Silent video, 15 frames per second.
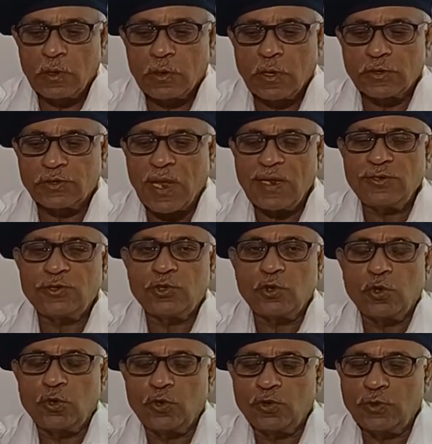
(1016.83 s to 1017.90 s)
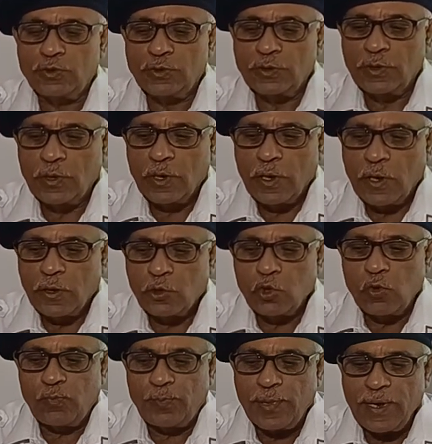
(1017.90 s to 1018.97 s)
The sketch shows
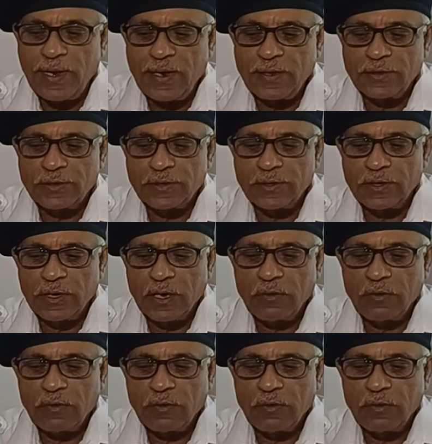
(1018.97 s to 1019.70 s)
tube plates